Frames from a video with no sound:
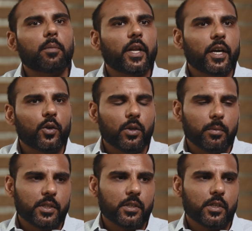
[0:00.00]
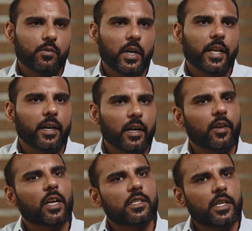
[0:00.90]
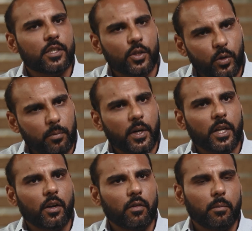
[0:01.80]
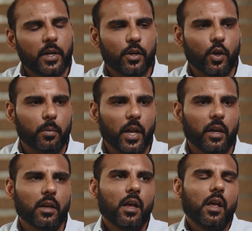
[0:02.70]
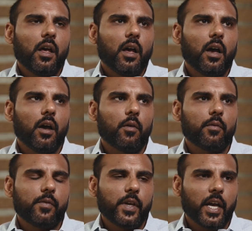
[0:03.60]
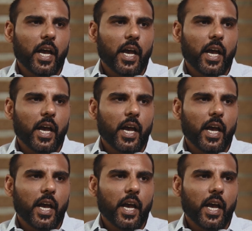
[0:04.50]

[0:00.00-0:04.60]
uptick into the business as well. Directly translates into better top line. One